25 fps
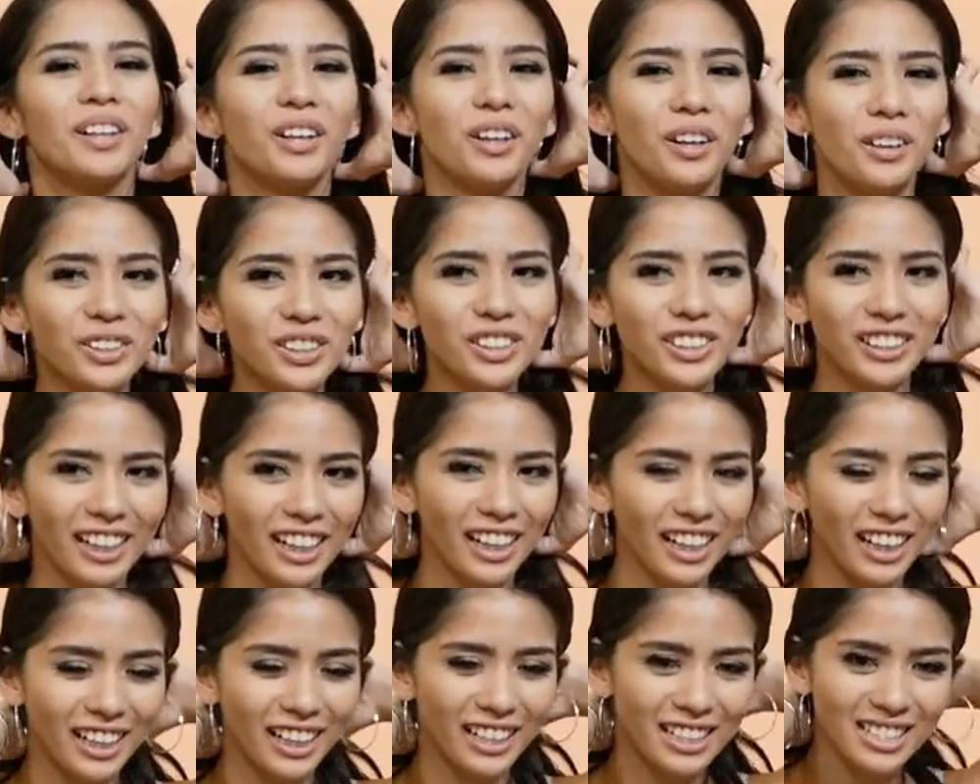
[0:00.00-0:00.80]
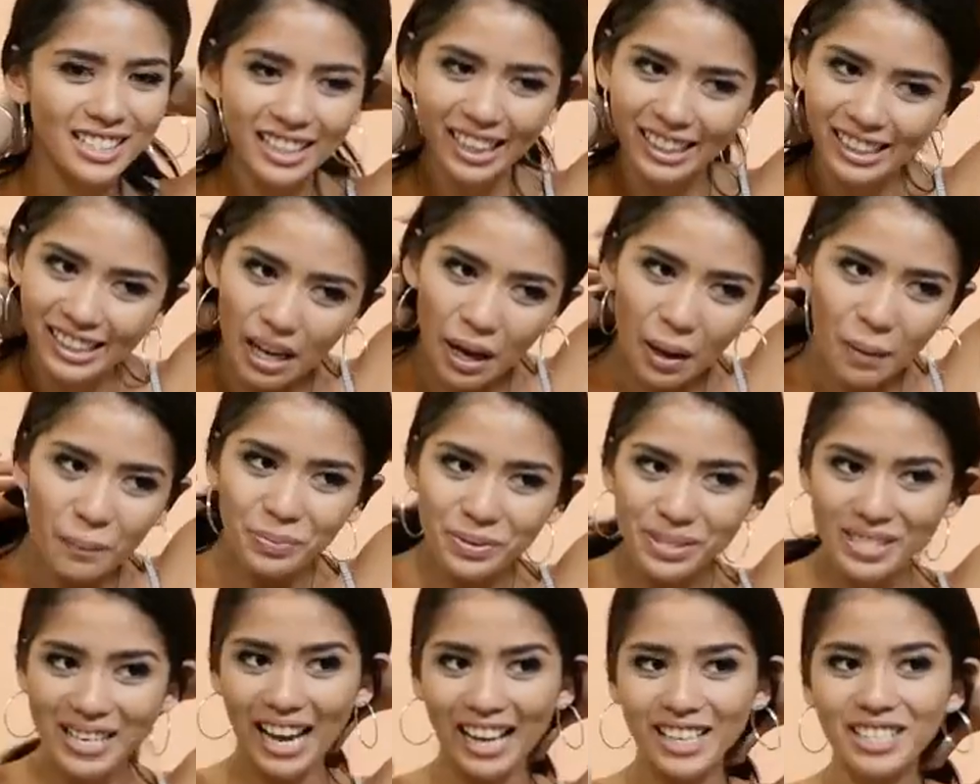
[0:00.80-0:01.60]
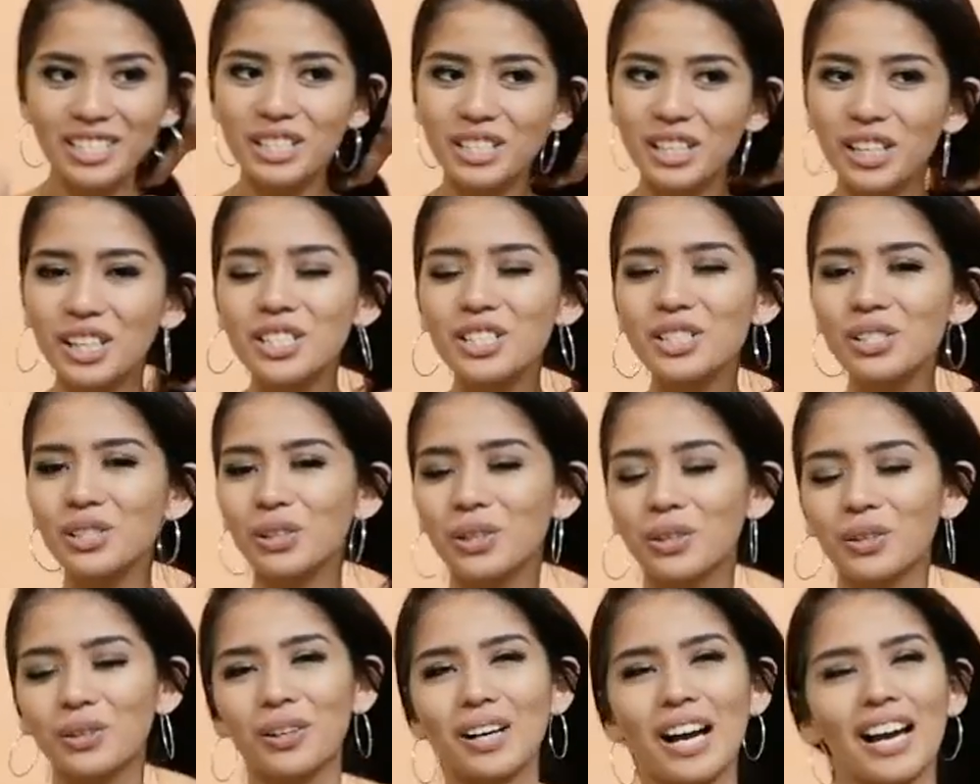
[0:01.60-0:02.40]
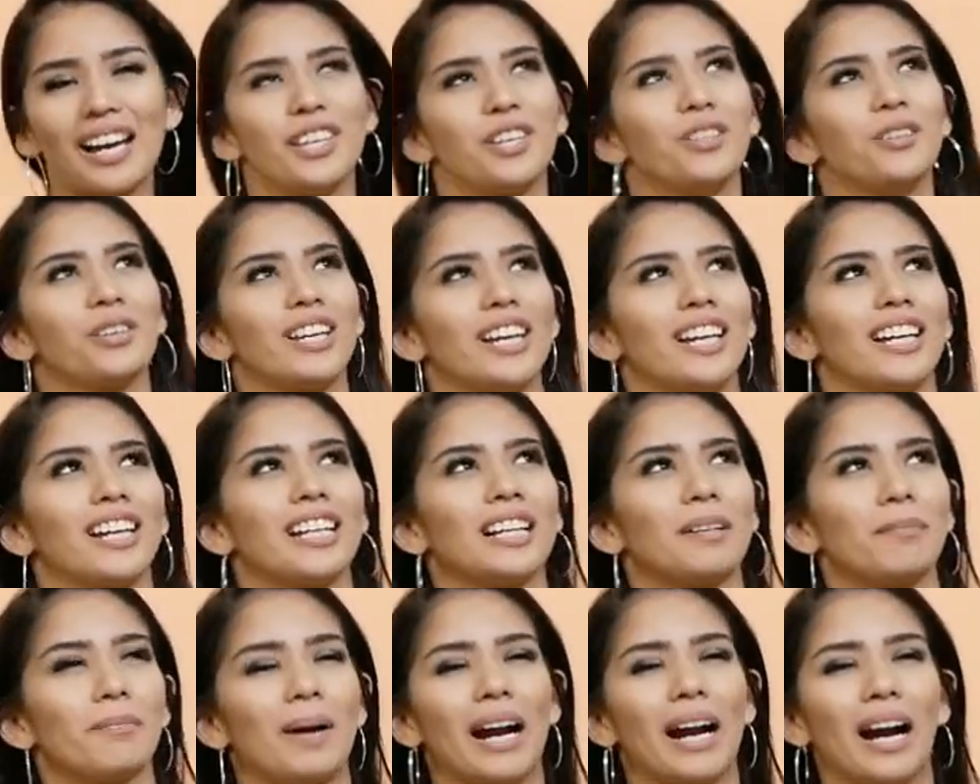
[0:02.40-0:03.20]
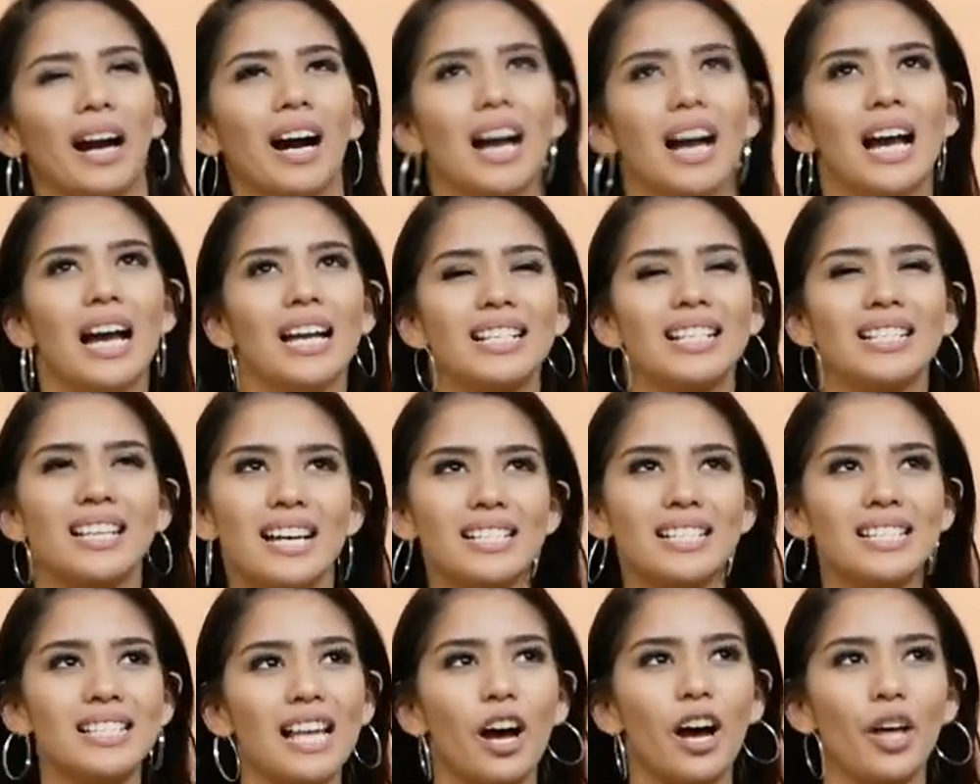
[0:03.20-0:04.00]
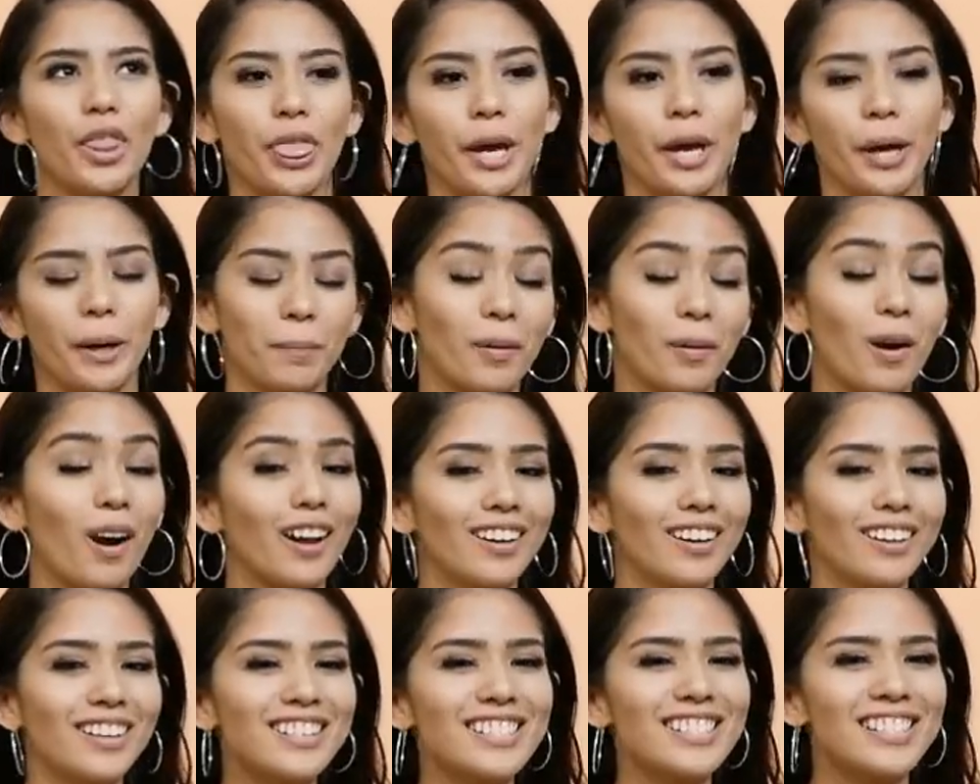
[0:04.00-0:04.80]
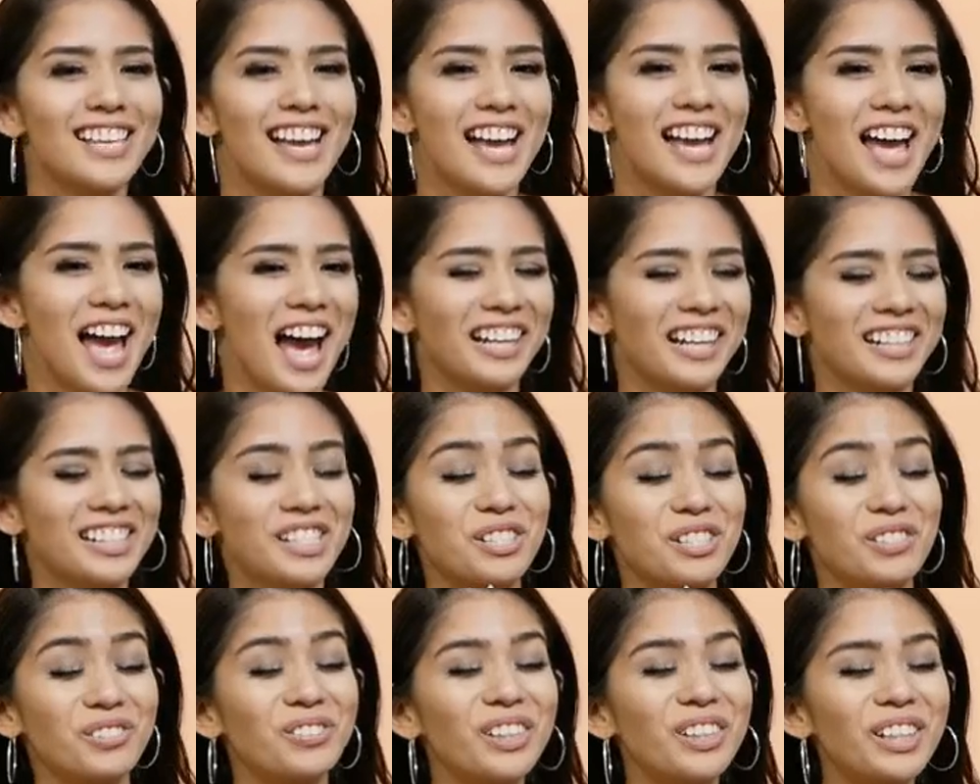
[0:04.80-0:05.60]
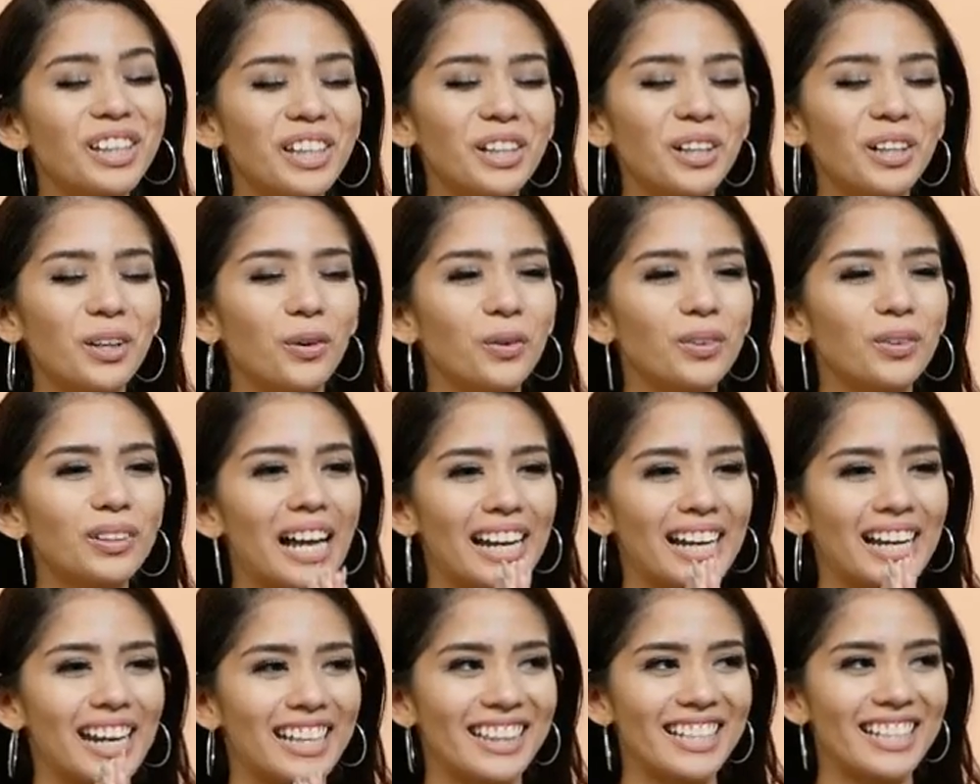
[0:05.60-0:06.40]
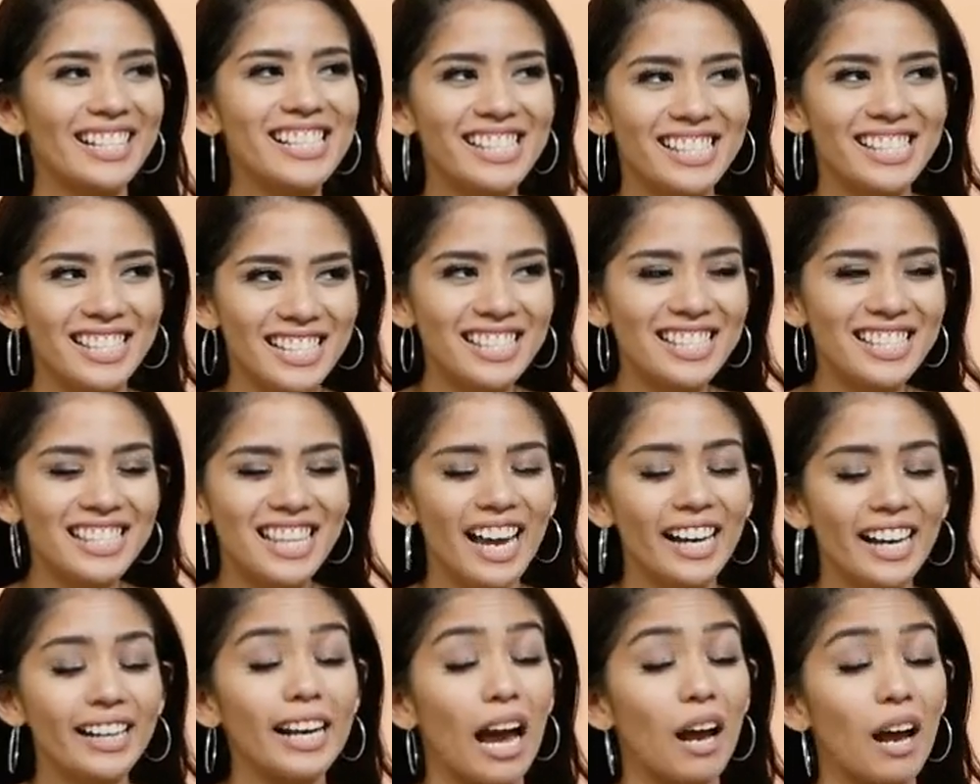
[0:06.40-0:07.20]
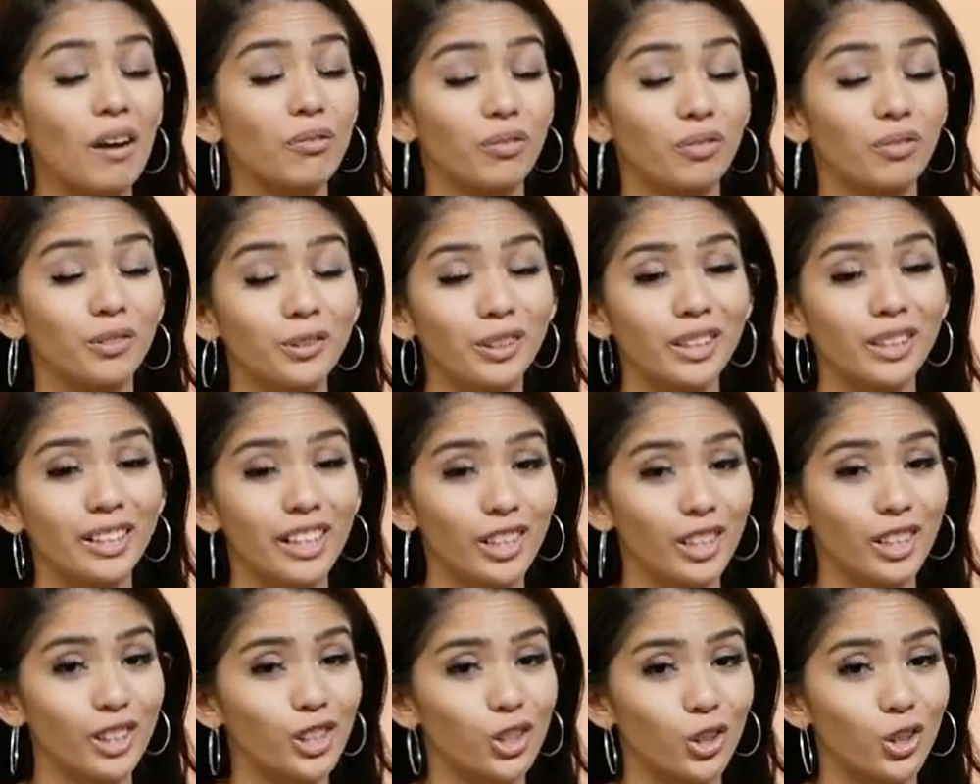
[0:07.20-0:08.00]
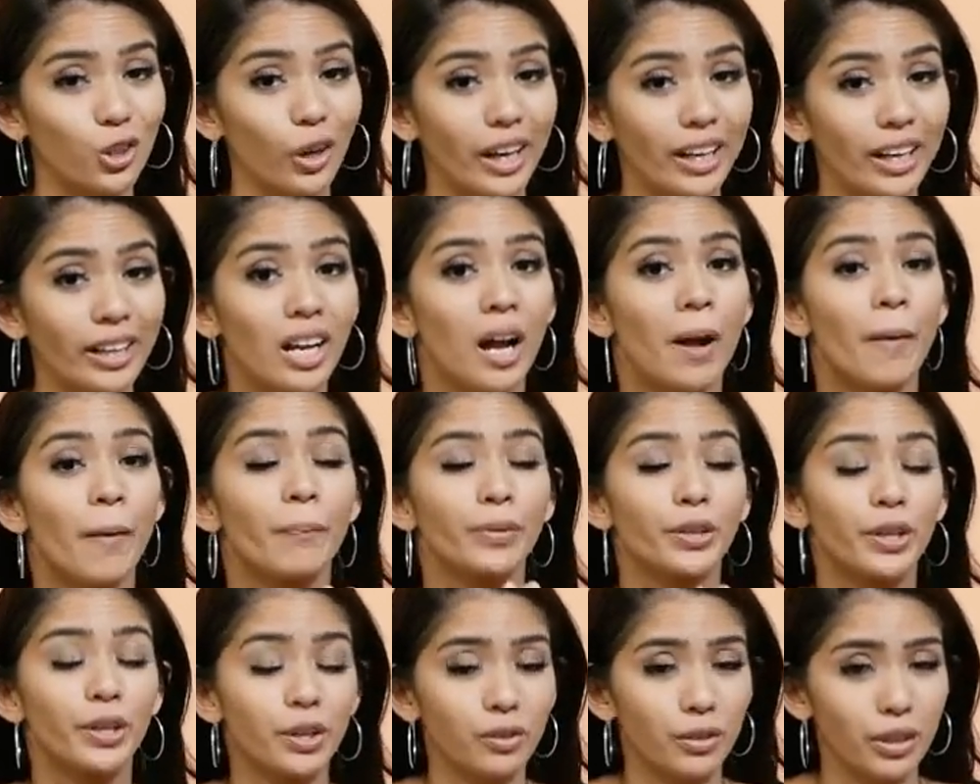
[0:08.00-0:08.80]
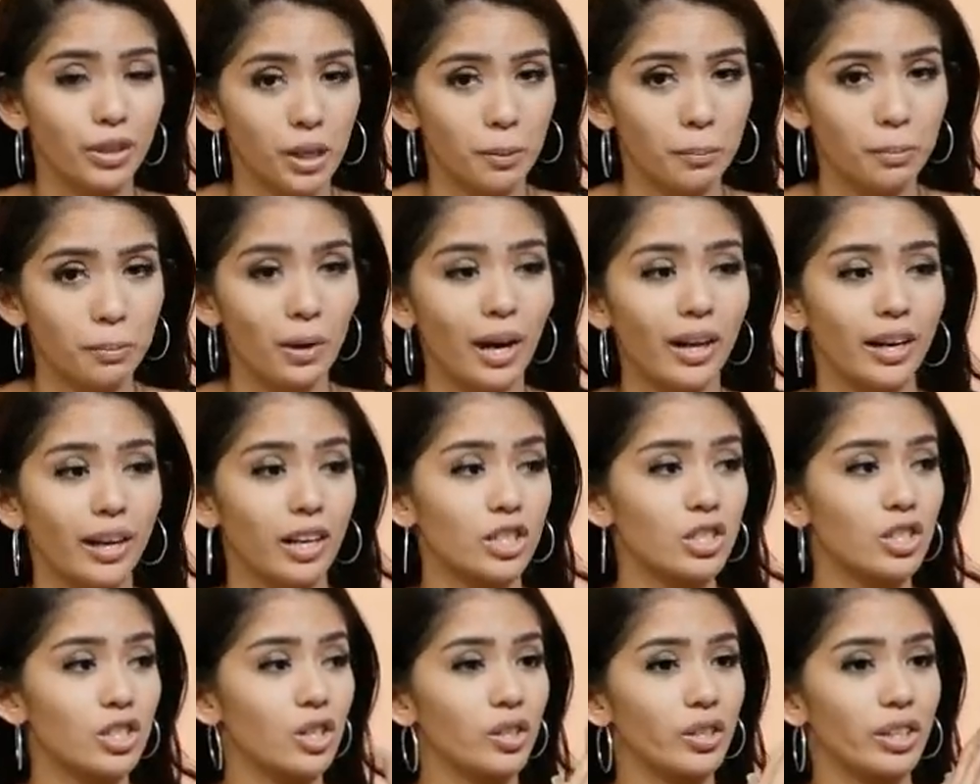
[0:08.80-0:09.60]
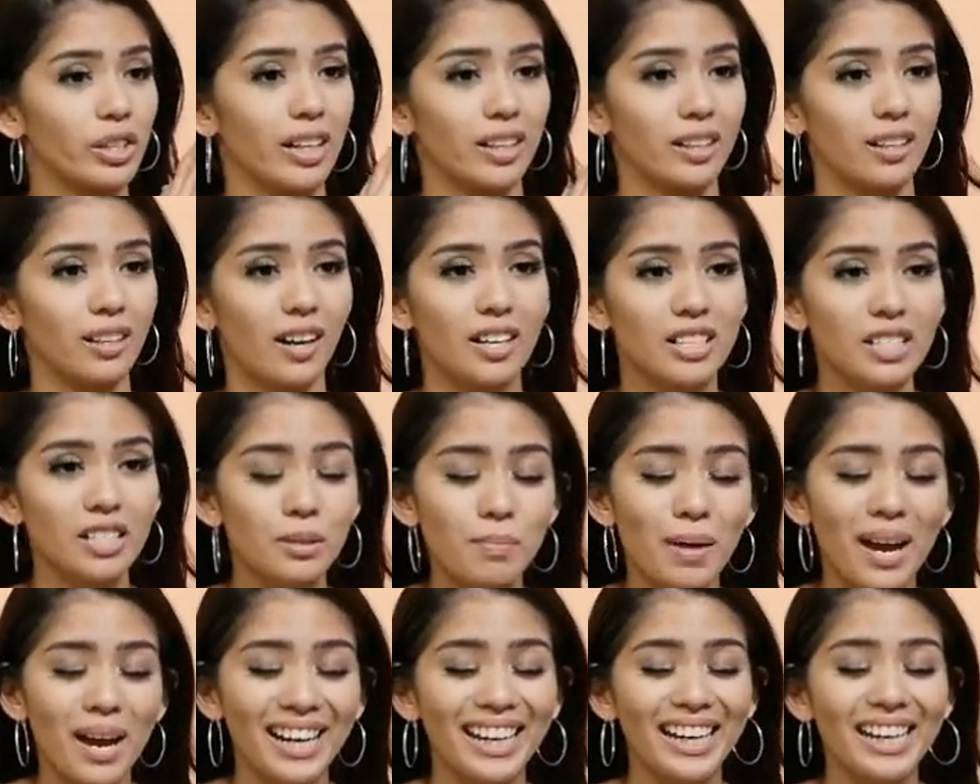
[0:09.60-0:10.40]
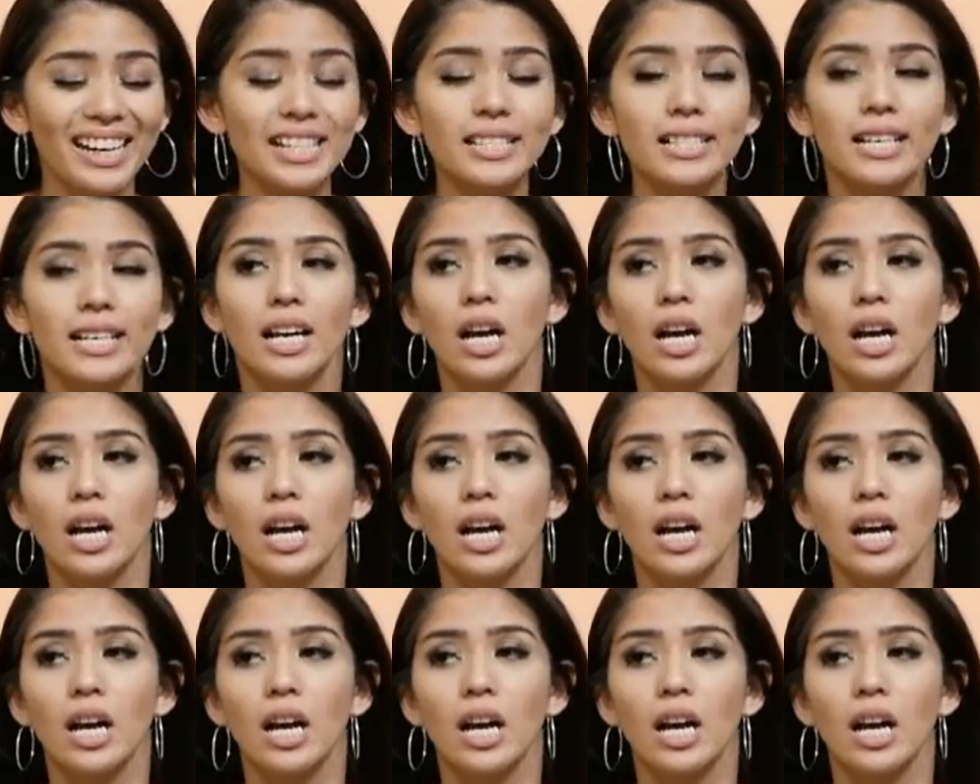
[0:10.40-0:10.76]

lotion, like testers, so you can test out their products, and it's really cool. And I think since then I've really enjoyed Korean products, Korean cosmetics,